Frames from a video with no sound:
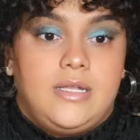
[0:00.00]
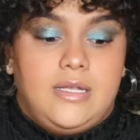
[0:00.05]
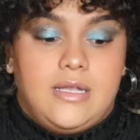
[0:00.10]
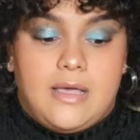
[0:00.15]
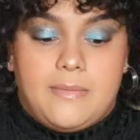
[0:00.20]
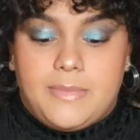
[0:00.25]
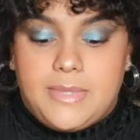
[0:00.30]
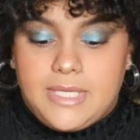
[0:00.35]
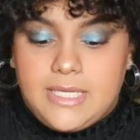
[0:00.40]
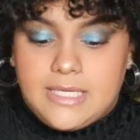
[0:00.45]

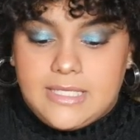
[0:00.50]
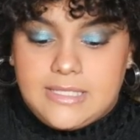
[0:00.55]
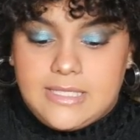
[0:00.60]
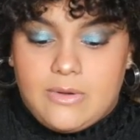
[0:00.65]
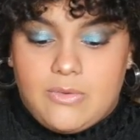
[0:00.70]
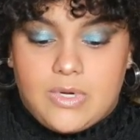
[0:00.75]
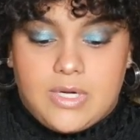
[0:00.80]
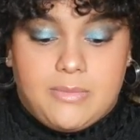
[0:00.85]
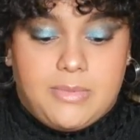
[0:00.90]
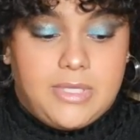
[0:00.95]
Not because I
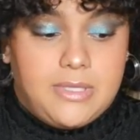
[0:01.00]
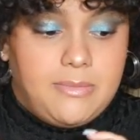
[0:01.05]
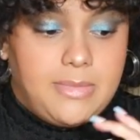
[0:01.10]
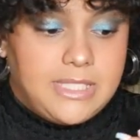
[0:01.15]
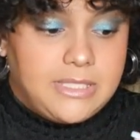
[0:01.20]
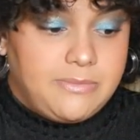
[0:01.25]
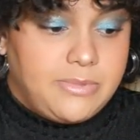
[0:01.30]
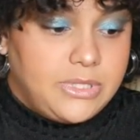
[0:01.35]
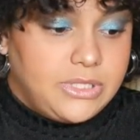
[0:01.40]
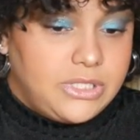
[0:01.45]
want to be the
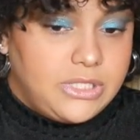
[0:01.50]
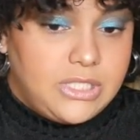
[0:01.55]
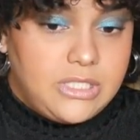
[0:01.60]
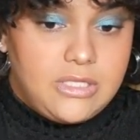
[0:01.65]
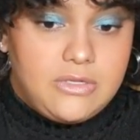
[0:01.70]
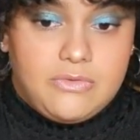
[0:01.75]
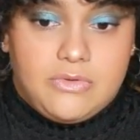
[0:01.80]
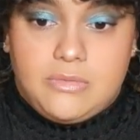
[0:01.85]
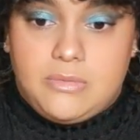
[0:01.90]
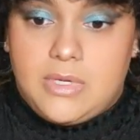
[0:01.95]
best person in
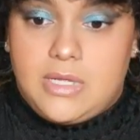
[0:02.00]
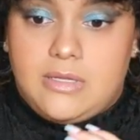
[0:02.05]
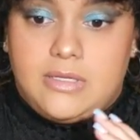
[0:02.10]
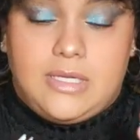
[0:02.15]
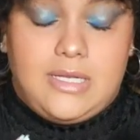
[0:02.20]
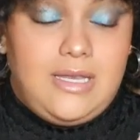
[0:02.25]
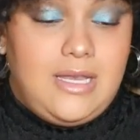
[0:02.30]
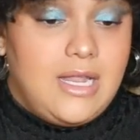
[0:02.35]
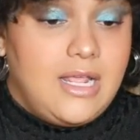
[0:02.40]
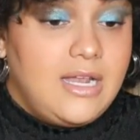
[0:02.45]
the room.
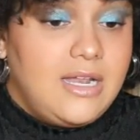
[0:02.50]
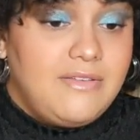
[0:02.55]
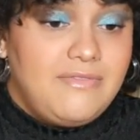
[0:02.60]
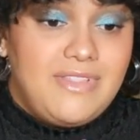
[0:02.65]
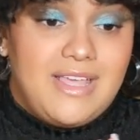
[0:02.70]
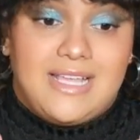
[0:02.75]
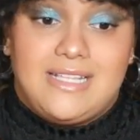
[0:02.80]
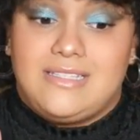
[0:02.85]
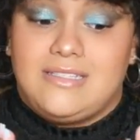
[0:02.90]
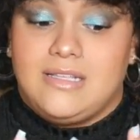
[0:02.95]
None of
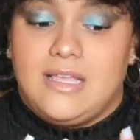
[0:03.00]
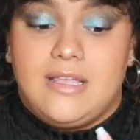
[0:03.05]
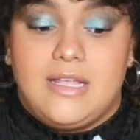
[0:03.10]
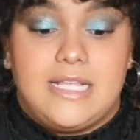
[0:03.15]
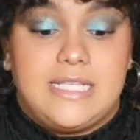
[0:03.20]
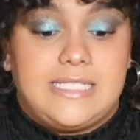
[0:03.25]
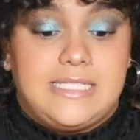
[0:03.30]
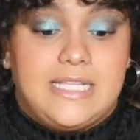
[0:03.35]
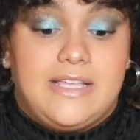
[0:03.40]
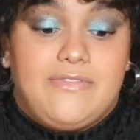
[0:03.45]
that. It's
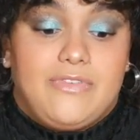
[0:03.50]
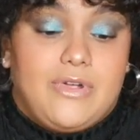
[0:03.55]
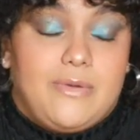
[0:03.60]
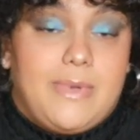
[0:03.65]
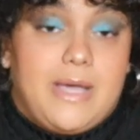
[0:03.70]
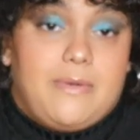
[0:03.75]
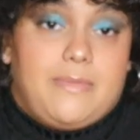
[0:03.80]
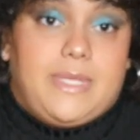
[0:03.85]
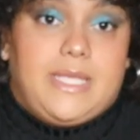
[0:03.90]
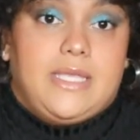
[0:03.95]
never
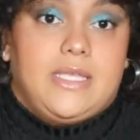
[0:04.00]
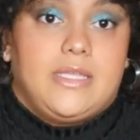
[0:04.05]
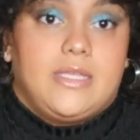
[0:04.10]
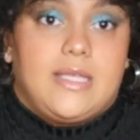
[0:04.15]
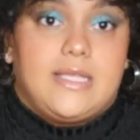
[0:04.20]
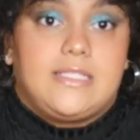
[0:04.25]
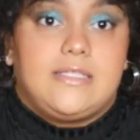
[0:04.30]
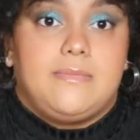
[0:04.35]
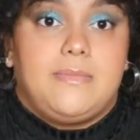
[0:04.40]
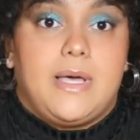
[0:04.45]
about me.
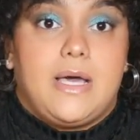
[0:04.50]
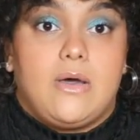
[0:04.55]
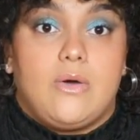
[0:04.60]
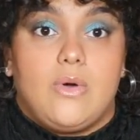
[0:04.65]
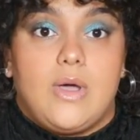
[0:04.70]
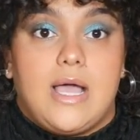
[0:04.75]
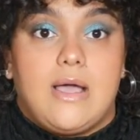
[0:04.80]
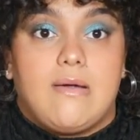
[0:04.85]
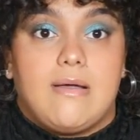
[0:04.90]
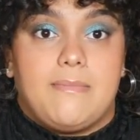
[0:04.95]
It's about
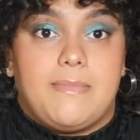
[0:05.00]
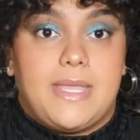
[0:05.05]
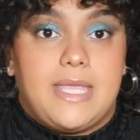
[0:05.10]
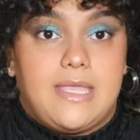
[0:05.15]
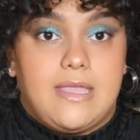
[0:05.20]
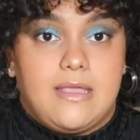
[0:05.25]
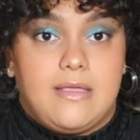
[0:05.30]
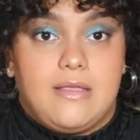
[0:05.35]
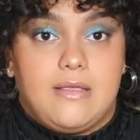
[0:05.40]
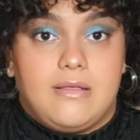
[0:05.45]
how I'm
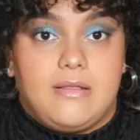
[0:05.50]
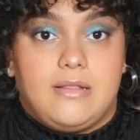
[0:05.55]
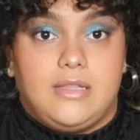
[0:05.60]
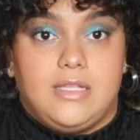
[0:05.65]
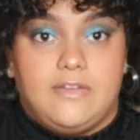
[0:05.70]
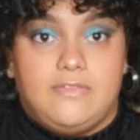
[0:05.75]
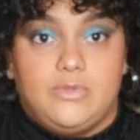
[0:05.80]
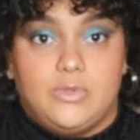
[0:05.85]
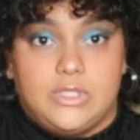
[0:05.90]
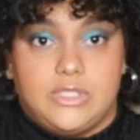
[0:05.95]
making
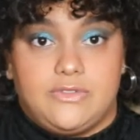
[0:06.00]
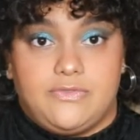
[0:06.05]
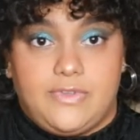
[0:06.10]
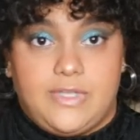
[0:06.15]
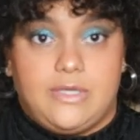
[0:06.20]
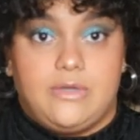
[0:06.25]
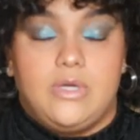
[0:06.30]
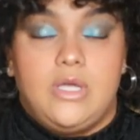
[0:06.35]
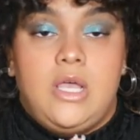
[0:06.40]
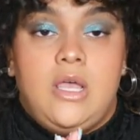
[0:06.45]
loved ones
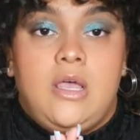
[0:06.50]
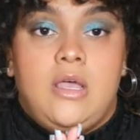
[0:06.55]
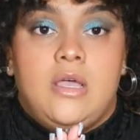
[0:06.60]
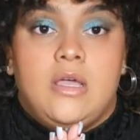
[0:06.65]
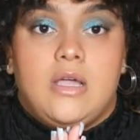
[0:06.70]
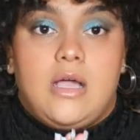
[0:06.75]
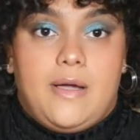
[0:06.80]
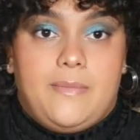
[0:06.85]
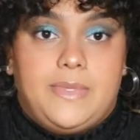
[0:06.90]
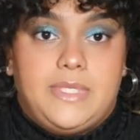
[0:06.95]
feel.
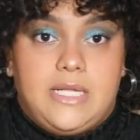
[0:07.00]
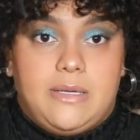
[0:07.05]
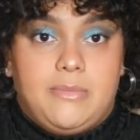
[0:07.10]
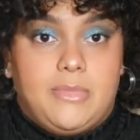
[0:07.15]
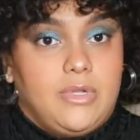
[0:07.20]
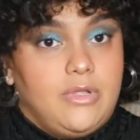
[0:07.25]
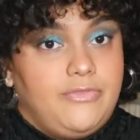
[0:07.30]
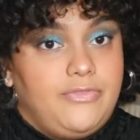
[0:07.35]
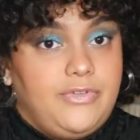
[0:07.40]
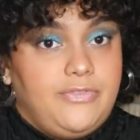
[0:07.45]
Comment down
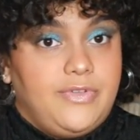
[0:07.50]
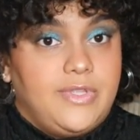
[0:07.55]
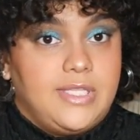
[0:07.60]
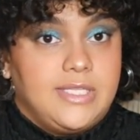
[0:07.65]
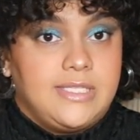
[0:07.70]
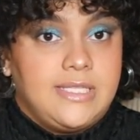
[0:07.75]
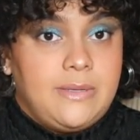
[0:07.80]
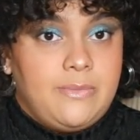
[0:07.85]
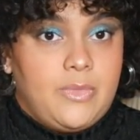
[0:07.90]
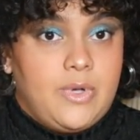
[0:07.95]
below if you feel the
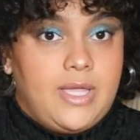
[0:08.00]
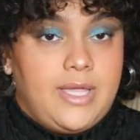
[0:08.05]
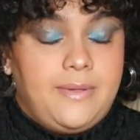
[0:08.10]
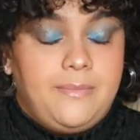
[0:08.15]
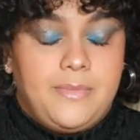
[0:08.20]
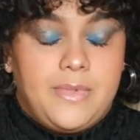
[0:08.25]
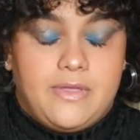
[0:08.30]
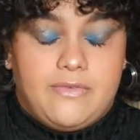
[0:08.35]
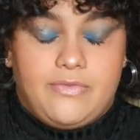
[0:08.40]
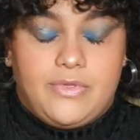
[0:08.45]
same way,
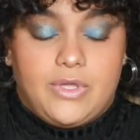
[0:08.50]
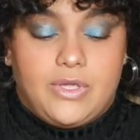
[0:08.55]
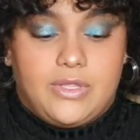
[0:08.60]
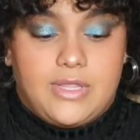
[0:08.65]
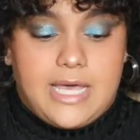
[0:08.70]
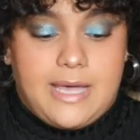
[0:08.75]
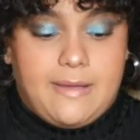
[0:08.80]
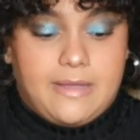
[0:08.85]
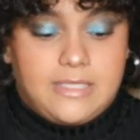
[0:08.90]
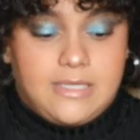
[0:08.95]
if you're
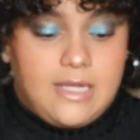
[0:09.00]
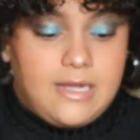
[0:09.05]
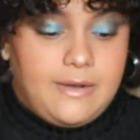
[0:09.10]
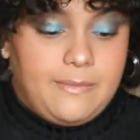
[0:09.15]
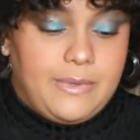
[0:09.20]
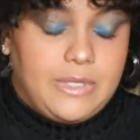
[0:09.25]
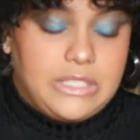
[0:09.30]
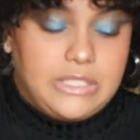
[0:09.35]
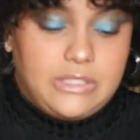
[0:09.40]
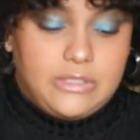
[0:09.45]
that kind of
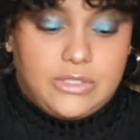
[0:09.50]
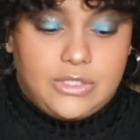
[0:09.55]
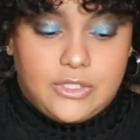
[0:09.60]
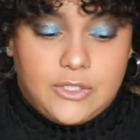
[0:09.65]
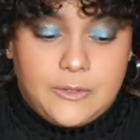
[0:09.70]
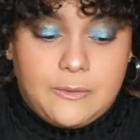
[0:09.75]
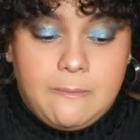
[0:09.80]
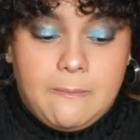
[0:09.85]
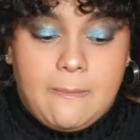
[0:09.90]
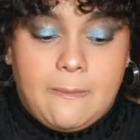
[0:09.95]
person too.